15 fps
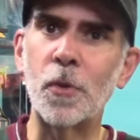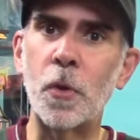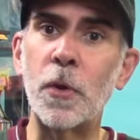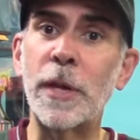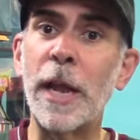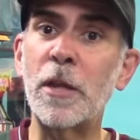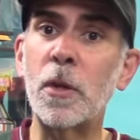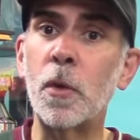So
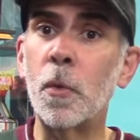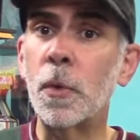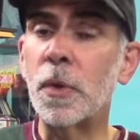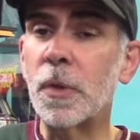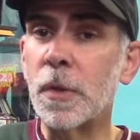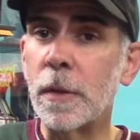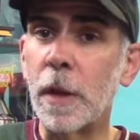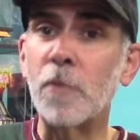you could actually do a,
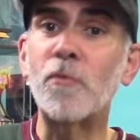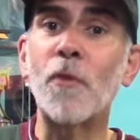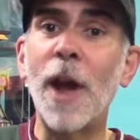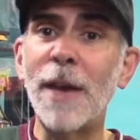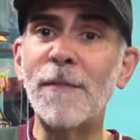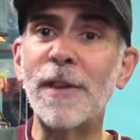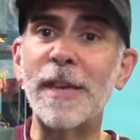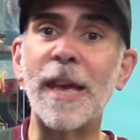a
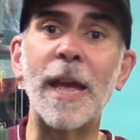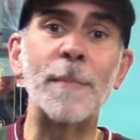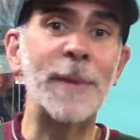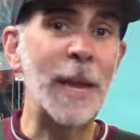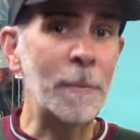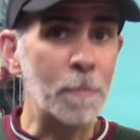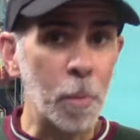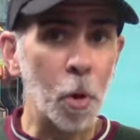driving game.
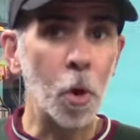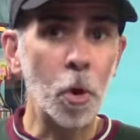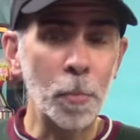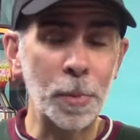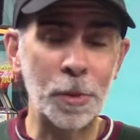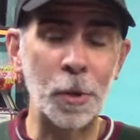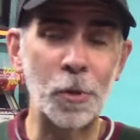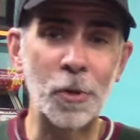It had pole
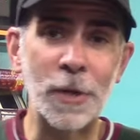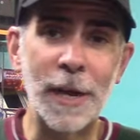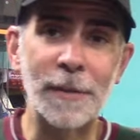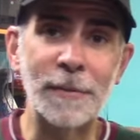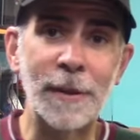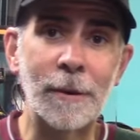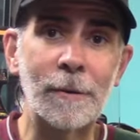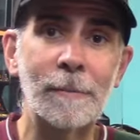position
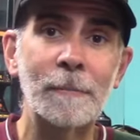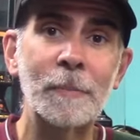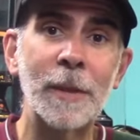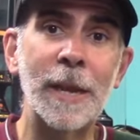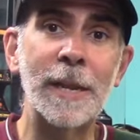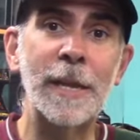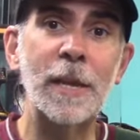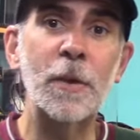on there.
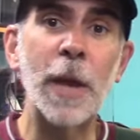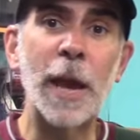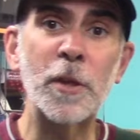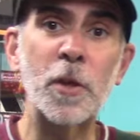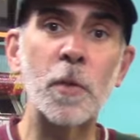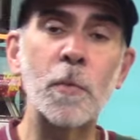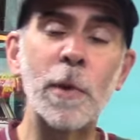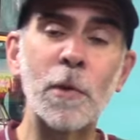And he
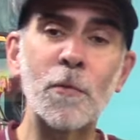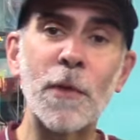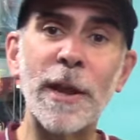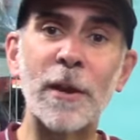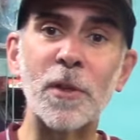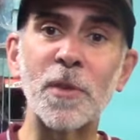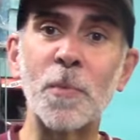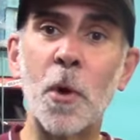actually
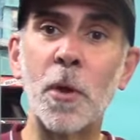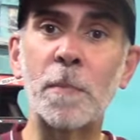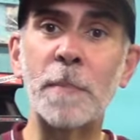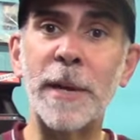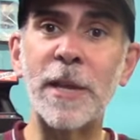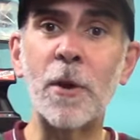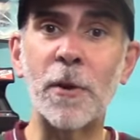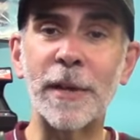recreated a small
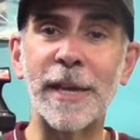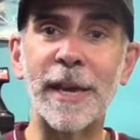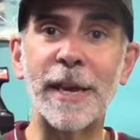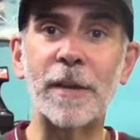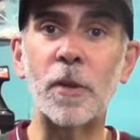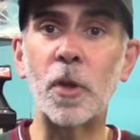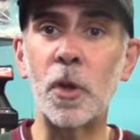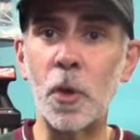mini
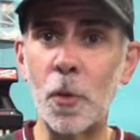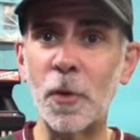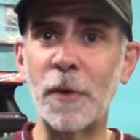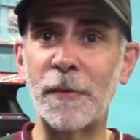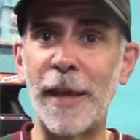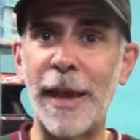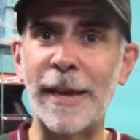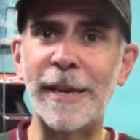arcade
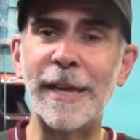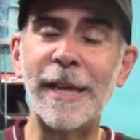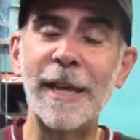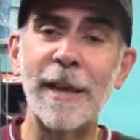using that.